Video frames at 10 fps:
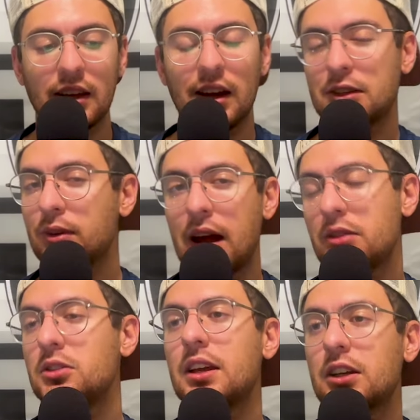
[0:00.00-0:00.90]
I'd
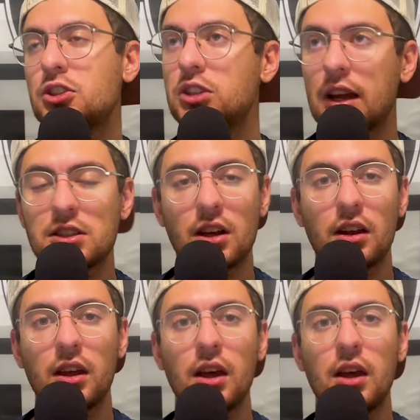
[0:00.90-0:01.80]
rather take a chance
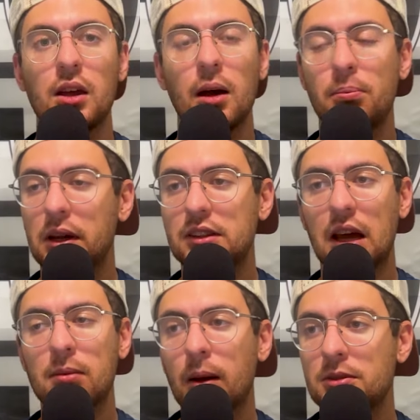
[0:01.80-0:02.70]
on a
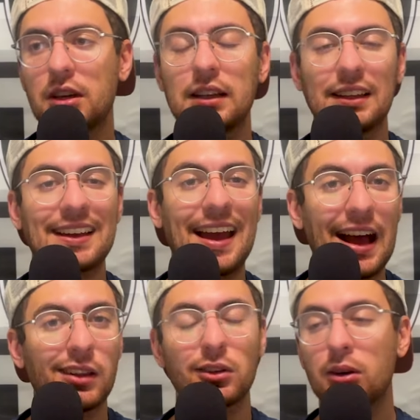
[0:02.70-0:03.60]
big-time upside like
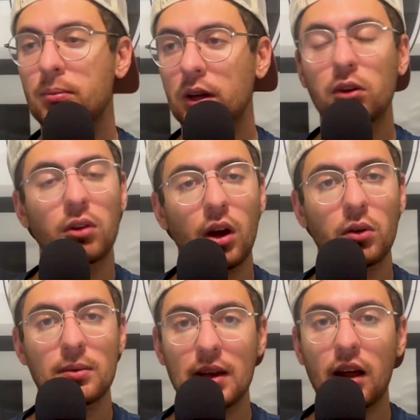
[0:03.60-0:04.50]
Aller or Milroe,
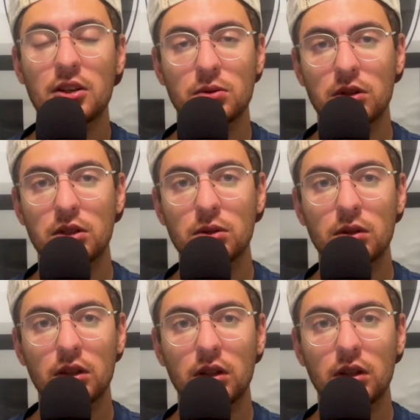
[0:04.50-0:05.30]
to be honest with you.